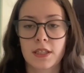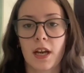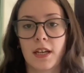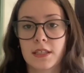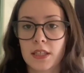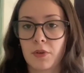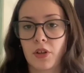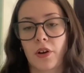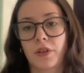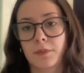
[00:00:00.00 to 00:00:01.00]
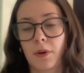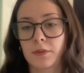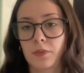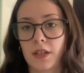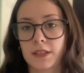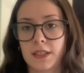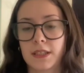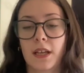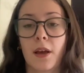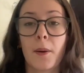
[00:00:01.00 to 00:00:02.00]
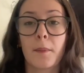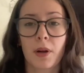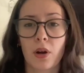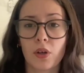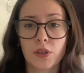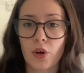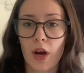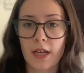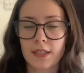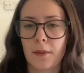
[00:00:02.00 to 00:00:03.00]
a stimuli-response process, but also has a